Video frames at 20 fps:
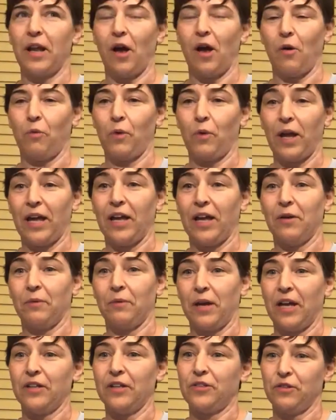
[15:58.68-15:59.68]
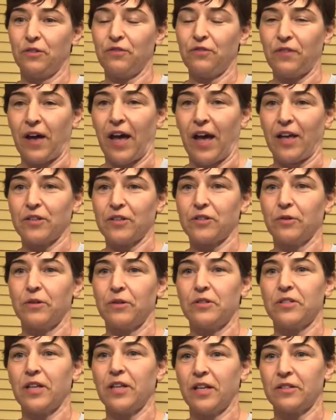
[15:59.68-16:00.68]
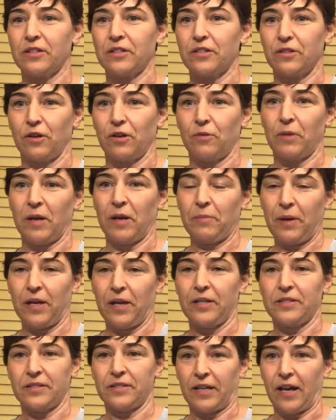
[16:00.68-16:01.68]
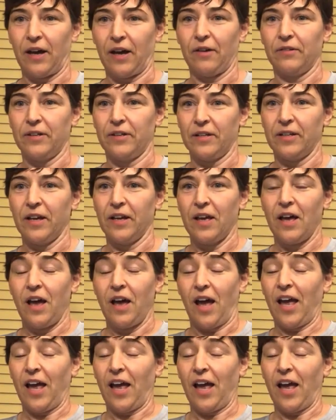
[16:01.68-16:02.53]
out way, way too fast. So I just had to slow my pace down, and I